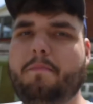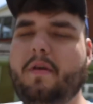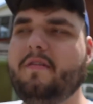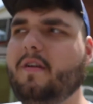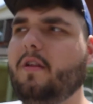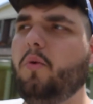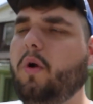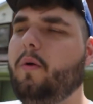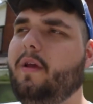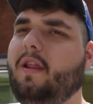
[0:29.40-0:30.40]
Basically,
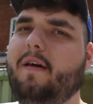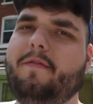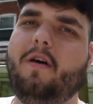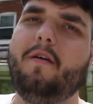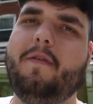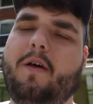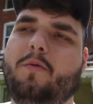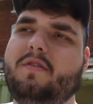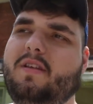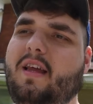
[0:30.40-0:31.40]
where we'd left off on
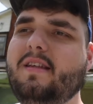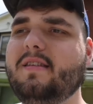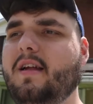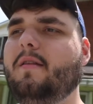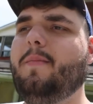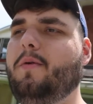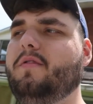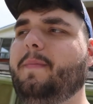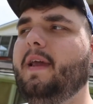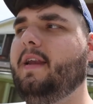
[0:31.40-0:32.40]
was the inside of the boat
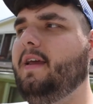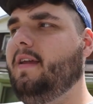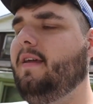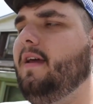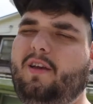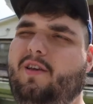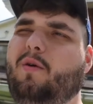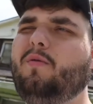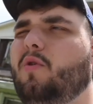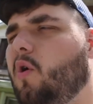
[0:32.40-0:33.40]
was painted.
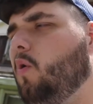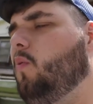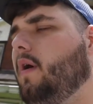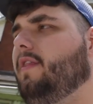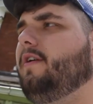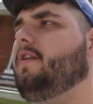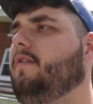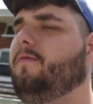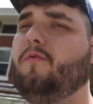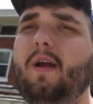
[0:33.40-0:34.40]
don't know whether the
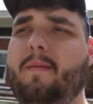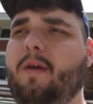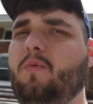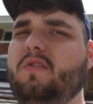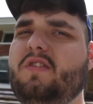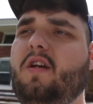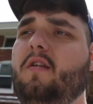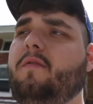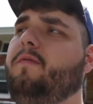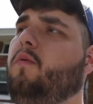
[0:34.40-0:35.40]
framing was
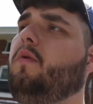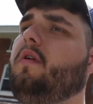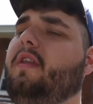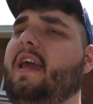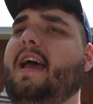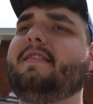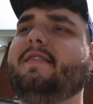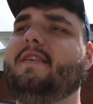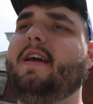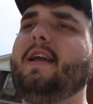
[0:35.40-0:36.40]
done for the
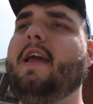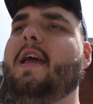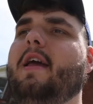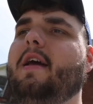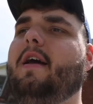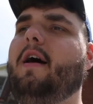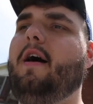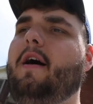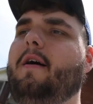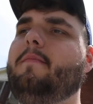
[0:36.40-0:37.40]
casting deck,
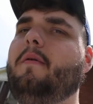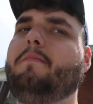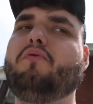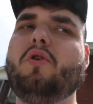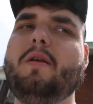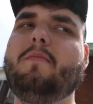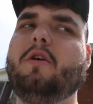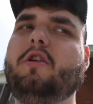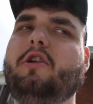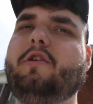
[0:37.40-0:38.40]
but pretty
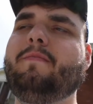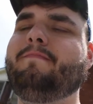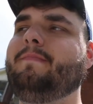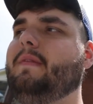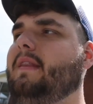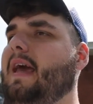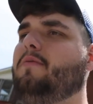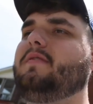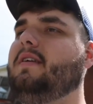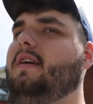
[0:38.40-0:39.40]
much that
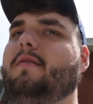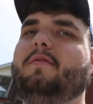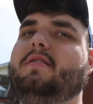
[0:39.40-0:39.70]
was it.